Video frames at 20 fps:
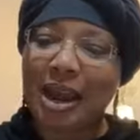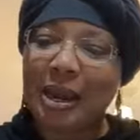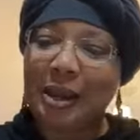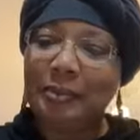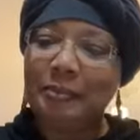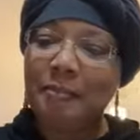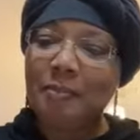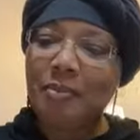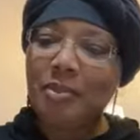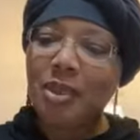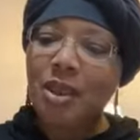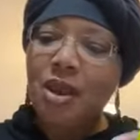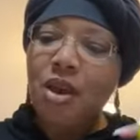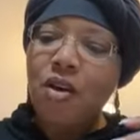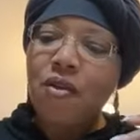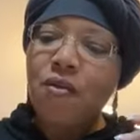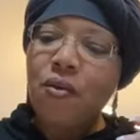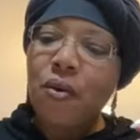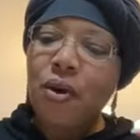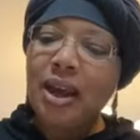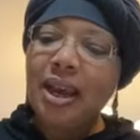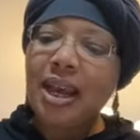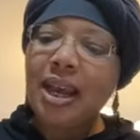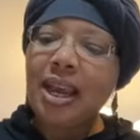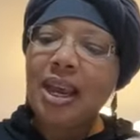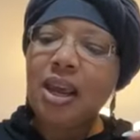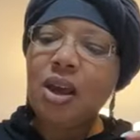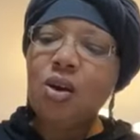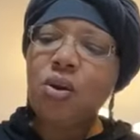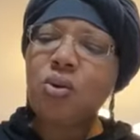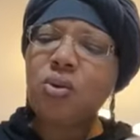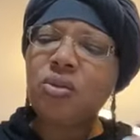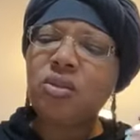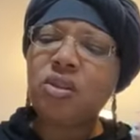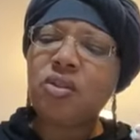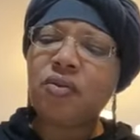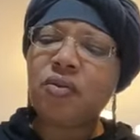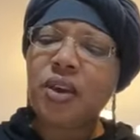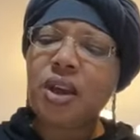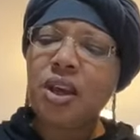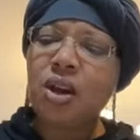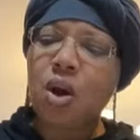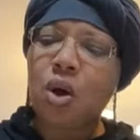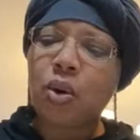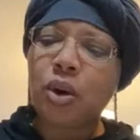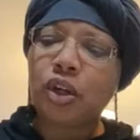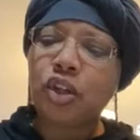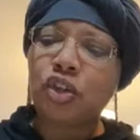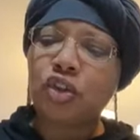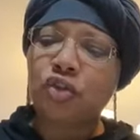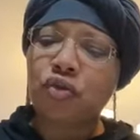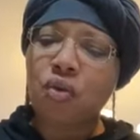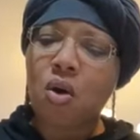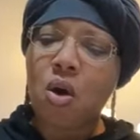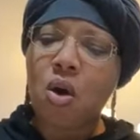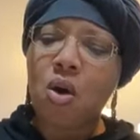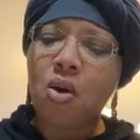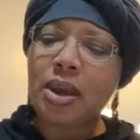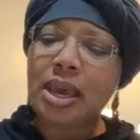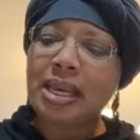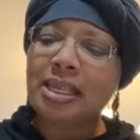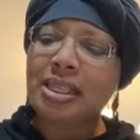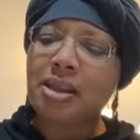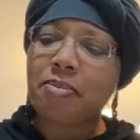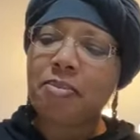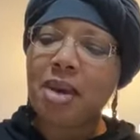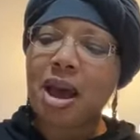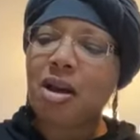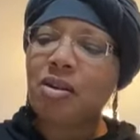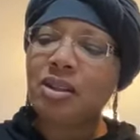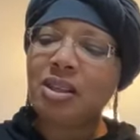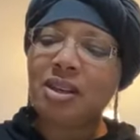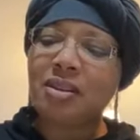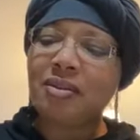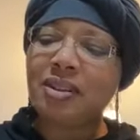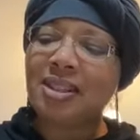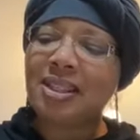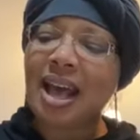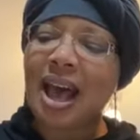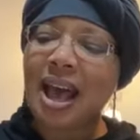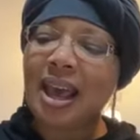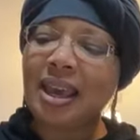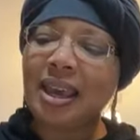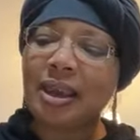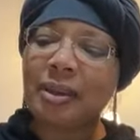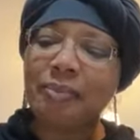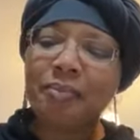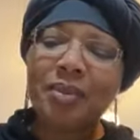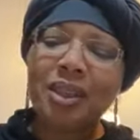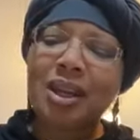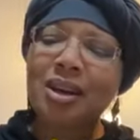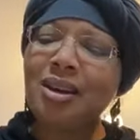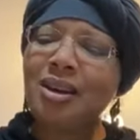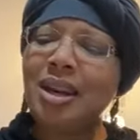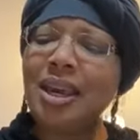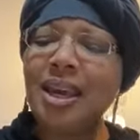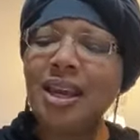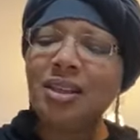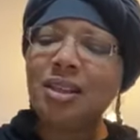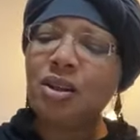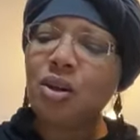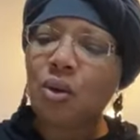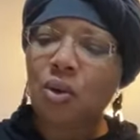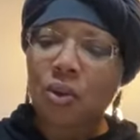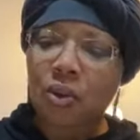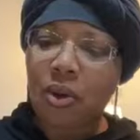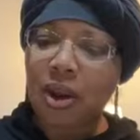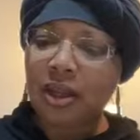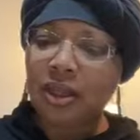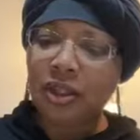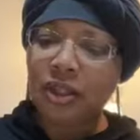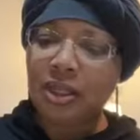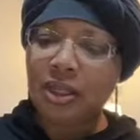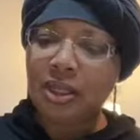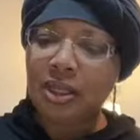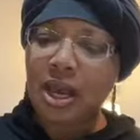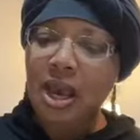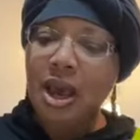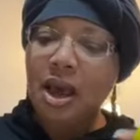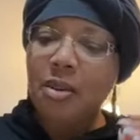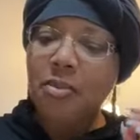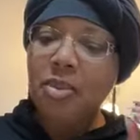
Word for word: right? For he whose feet are as strong as the mountain of Zion needs no crutches,